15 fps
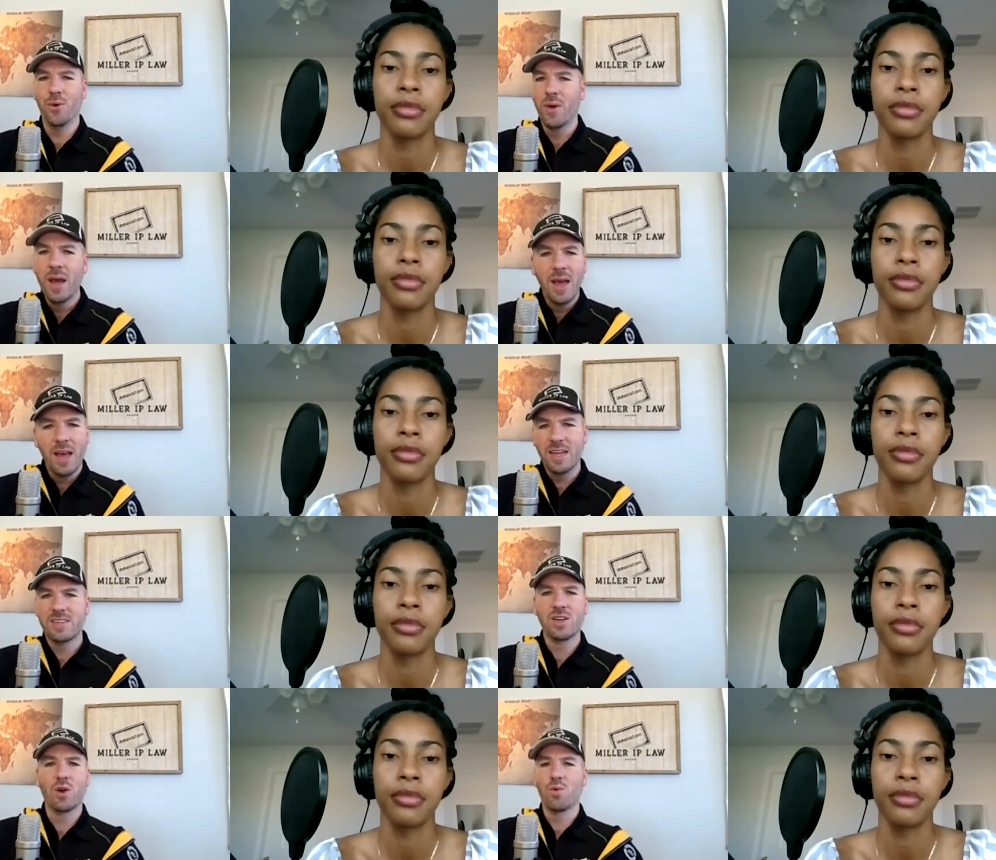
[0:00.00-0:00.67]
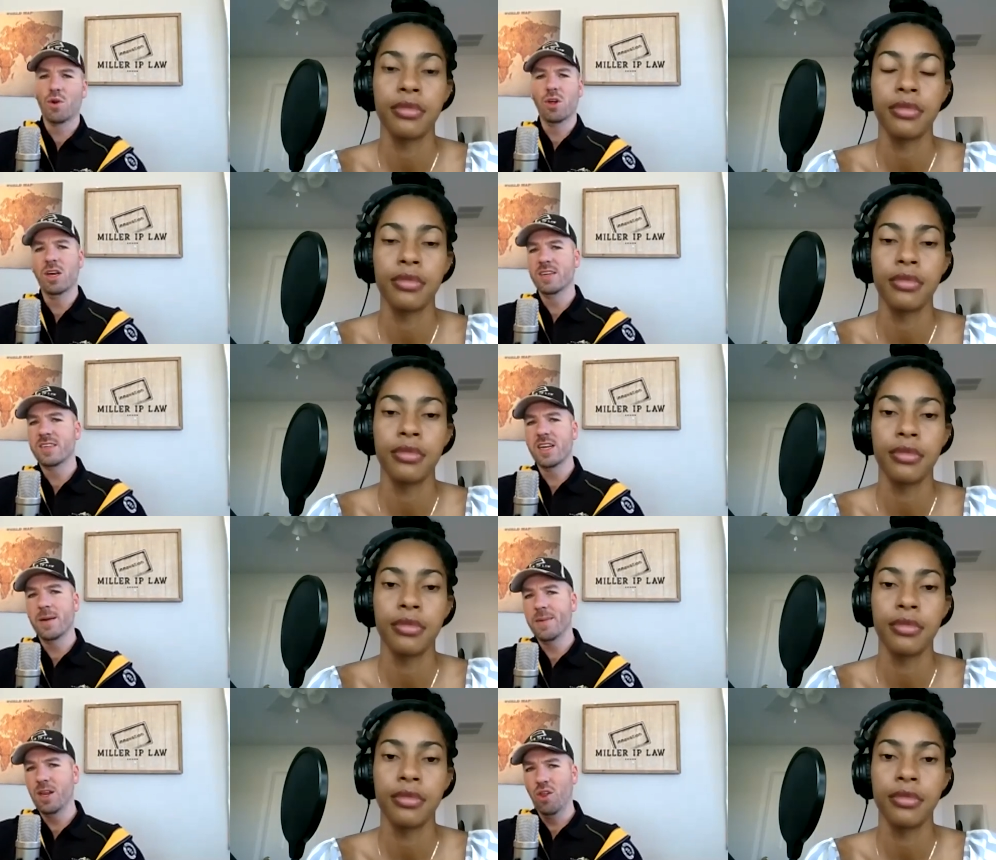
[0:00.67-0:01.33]
Speaker 1: and so really it's going to
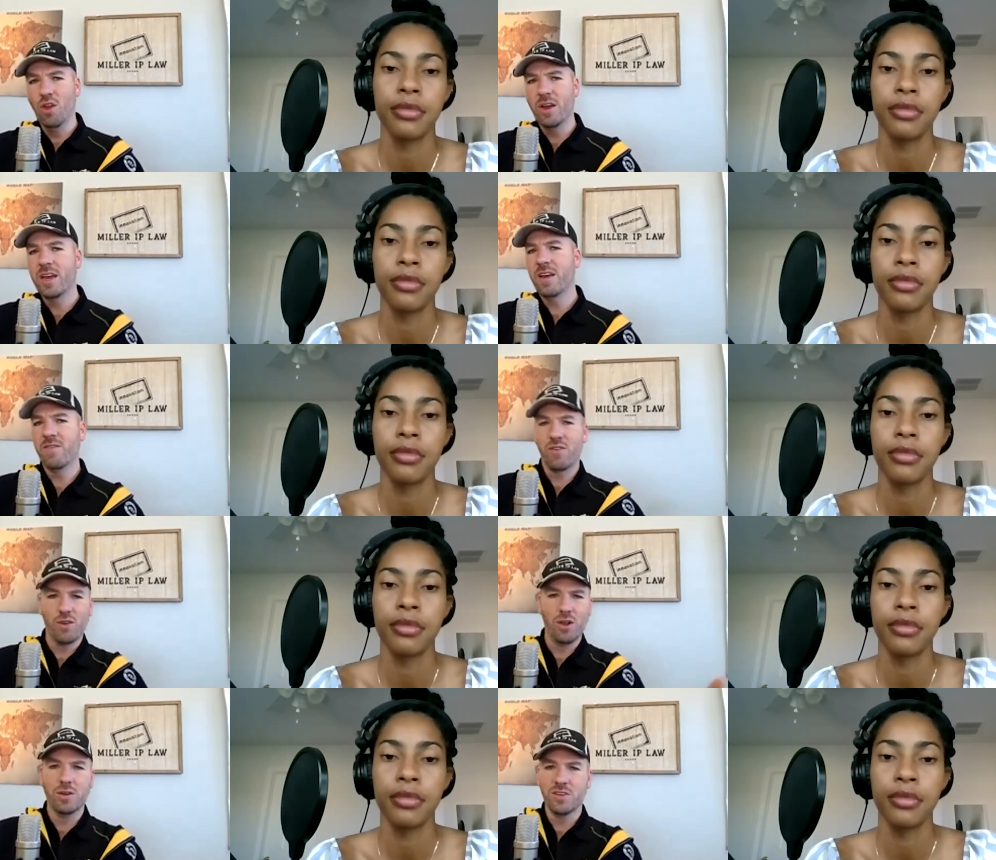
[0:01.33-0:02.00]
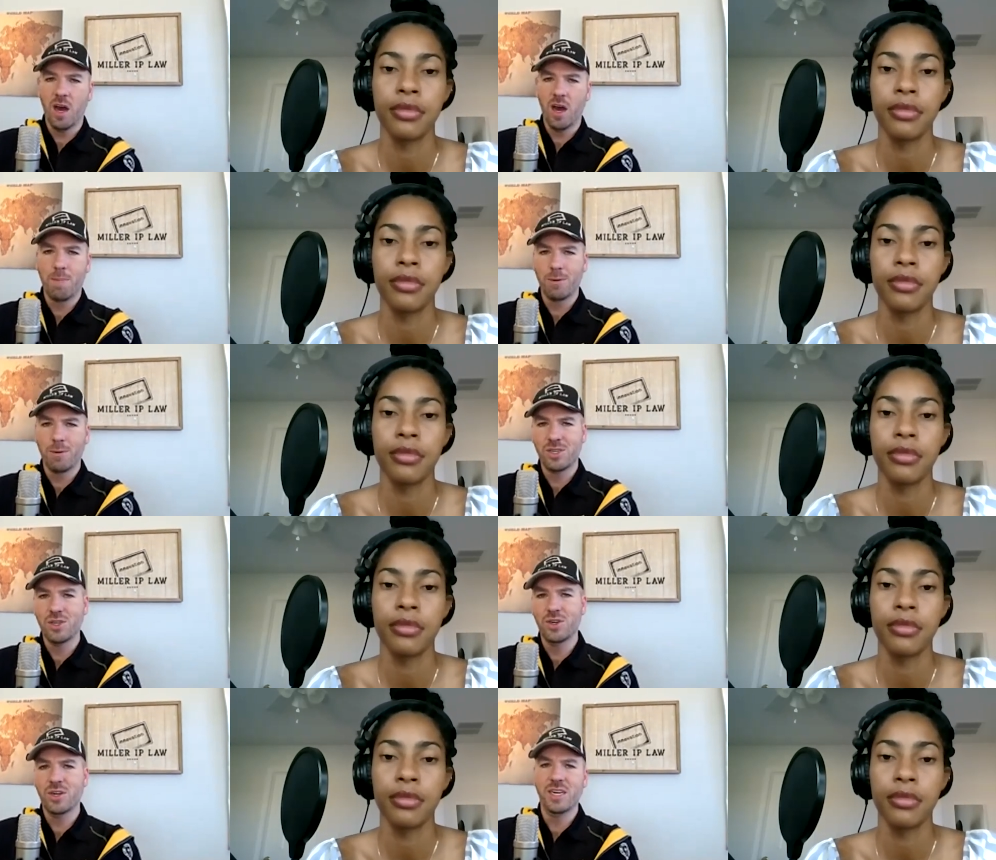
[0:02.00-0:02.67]
be looking for those
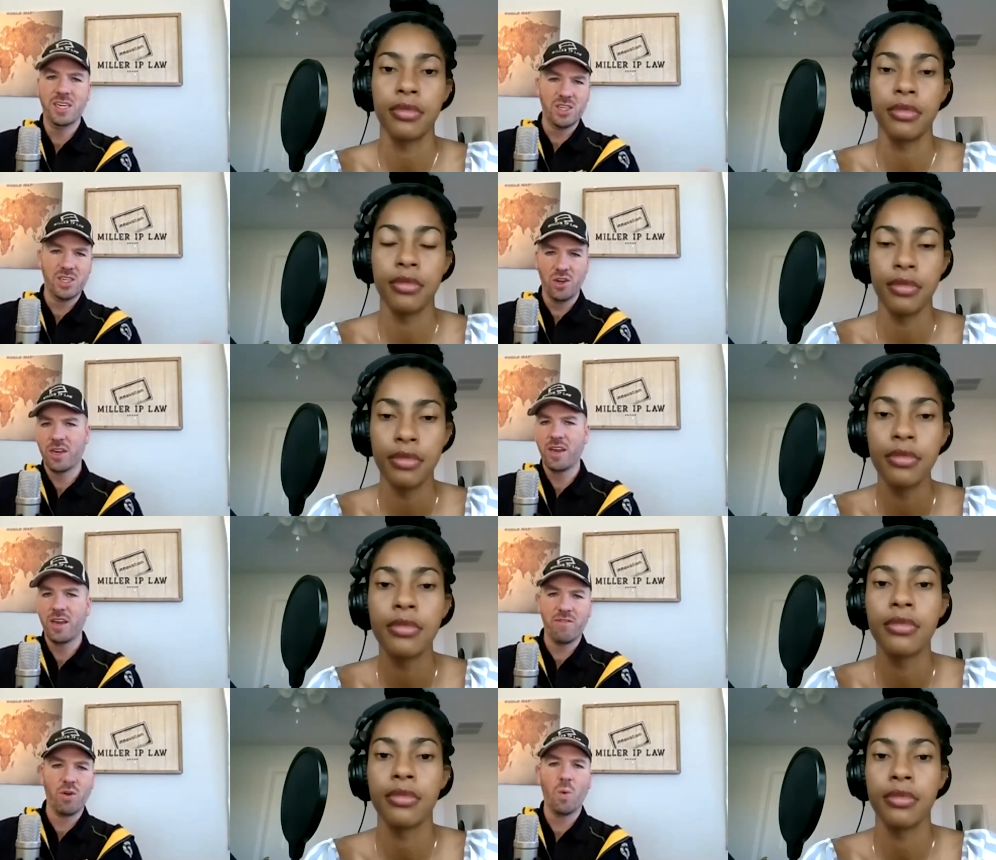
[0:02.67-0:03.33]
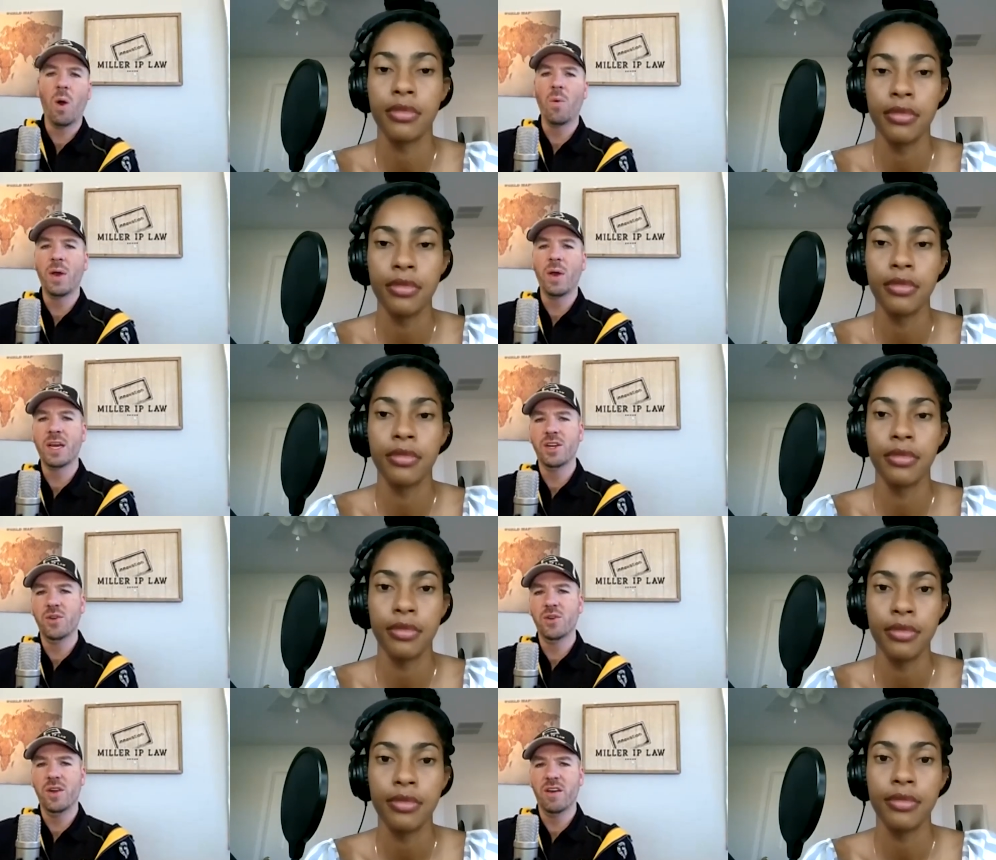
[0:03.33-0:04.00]
opportunities looking for what we can do
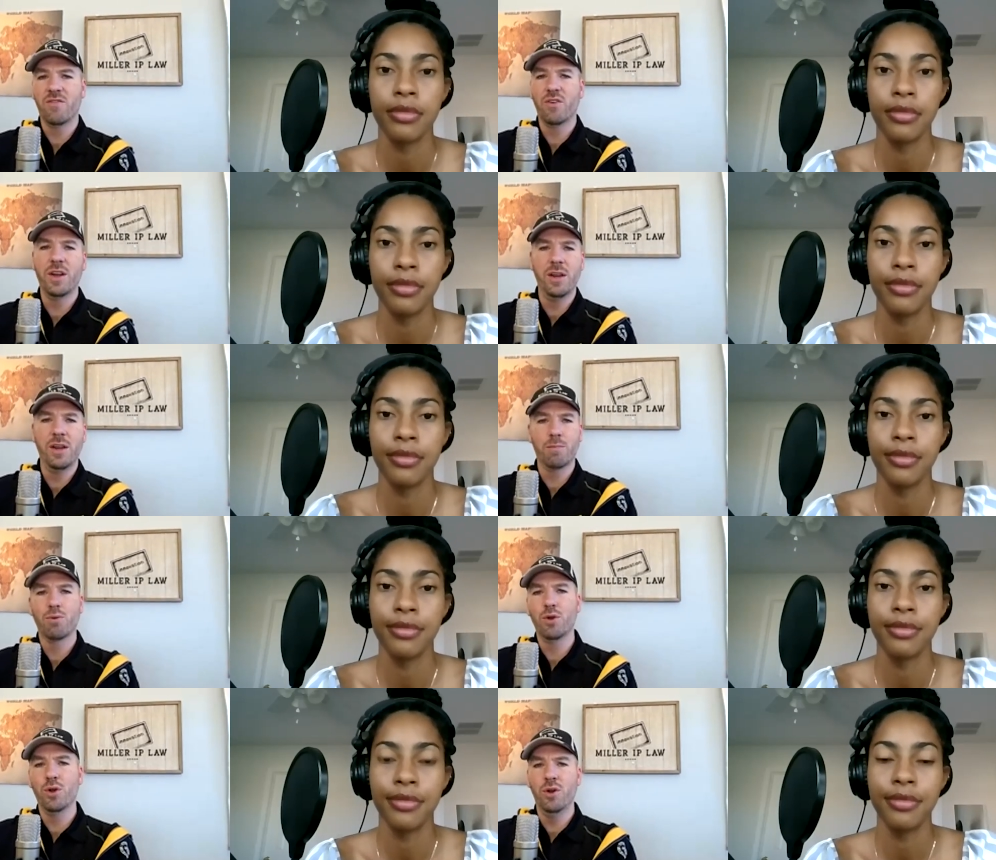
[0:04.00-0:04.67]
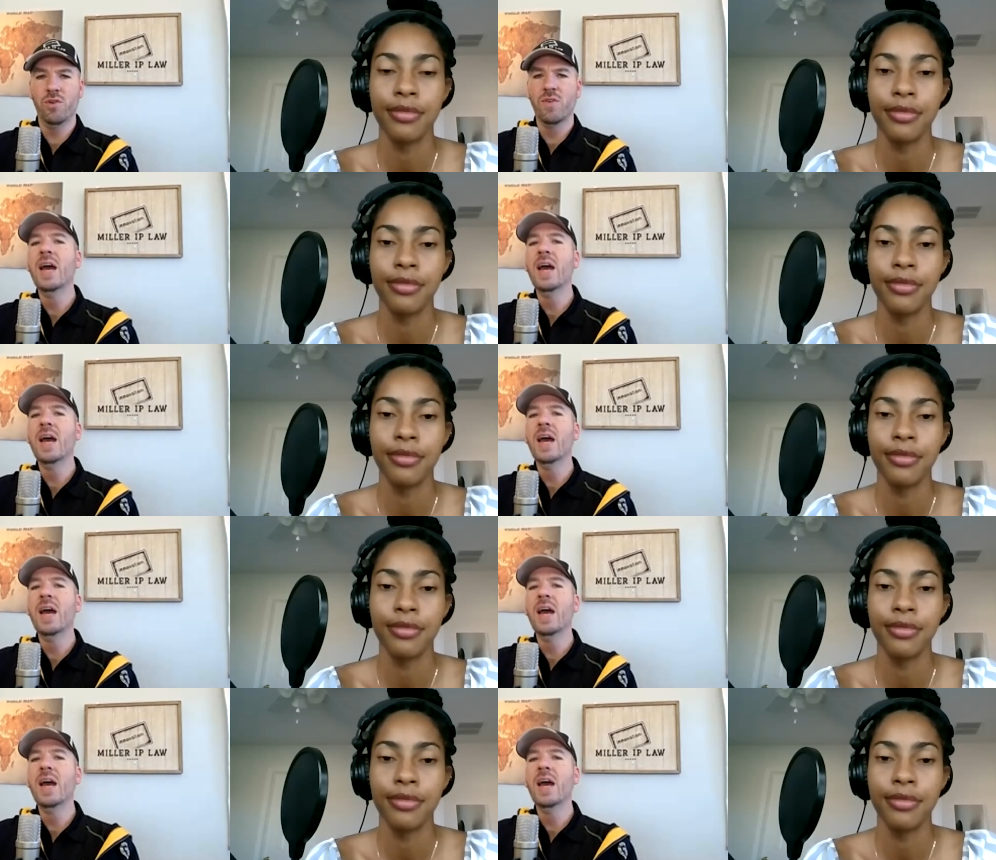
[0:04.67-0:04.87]
different improve